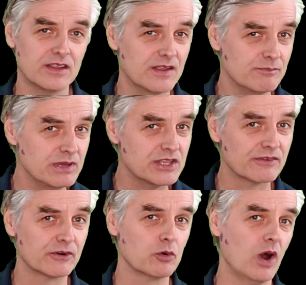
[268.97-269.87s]
And be there
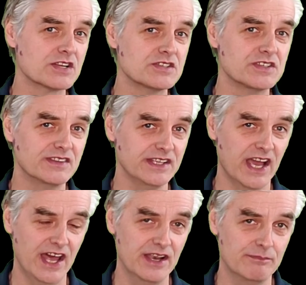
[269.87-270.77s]
for questions at the
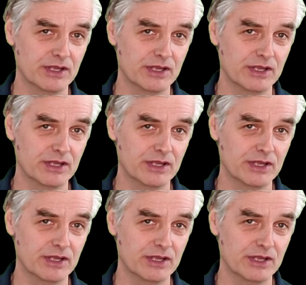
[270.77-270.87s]
end.